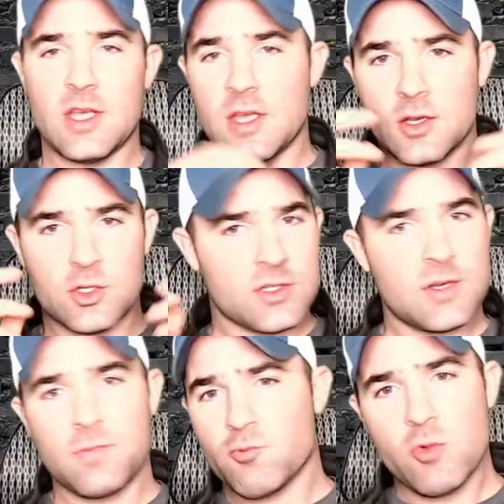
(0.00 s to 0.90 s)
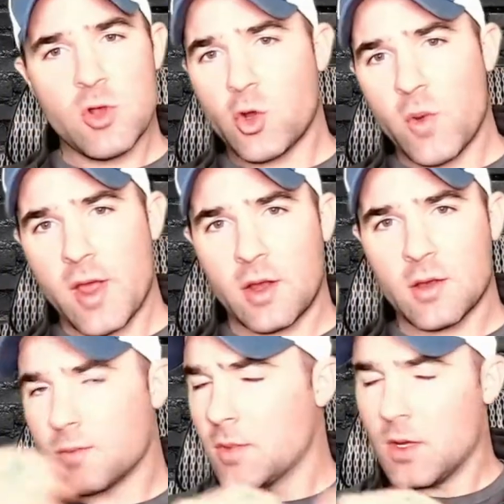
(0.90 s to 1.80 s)
And just a real quick,
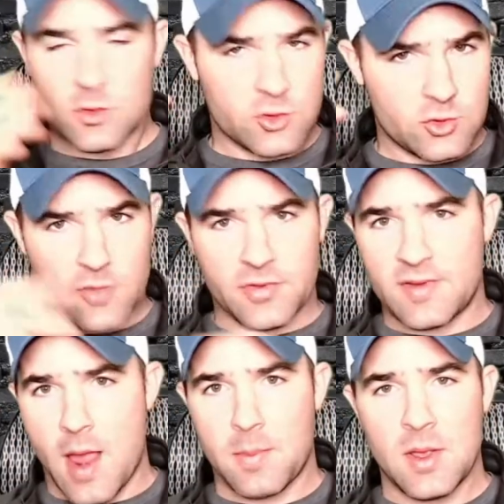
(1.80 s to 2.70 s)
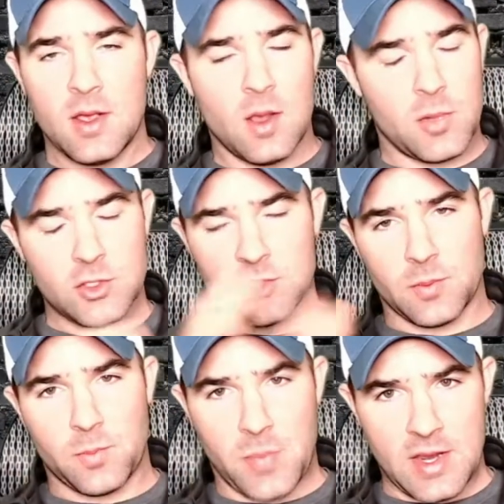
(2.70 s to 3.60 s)
just off the top, a bunch of the
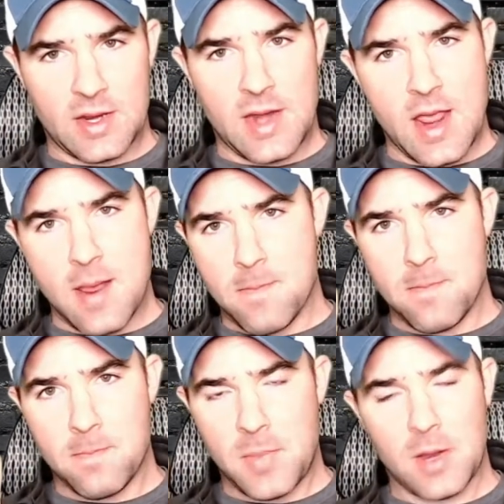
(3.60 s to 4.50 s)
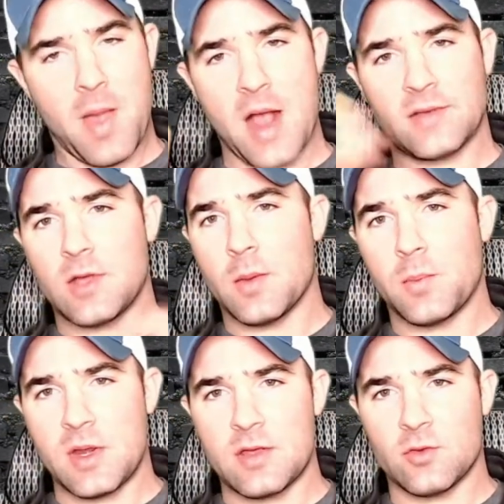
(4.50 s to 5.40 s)
big name, big box
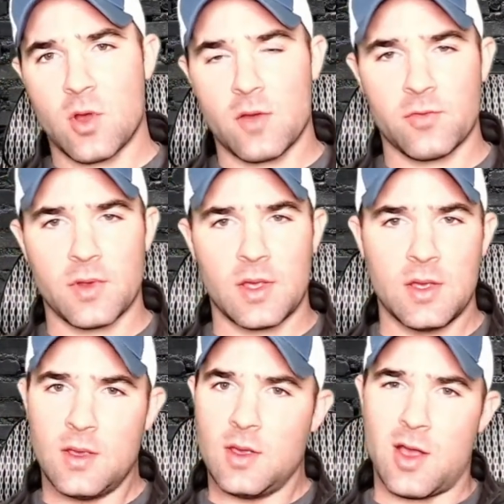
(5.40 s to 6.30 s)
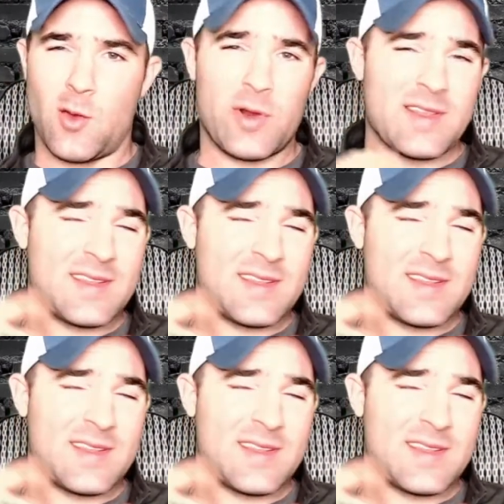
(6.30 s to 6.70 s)
companies offer it. Uh, one of the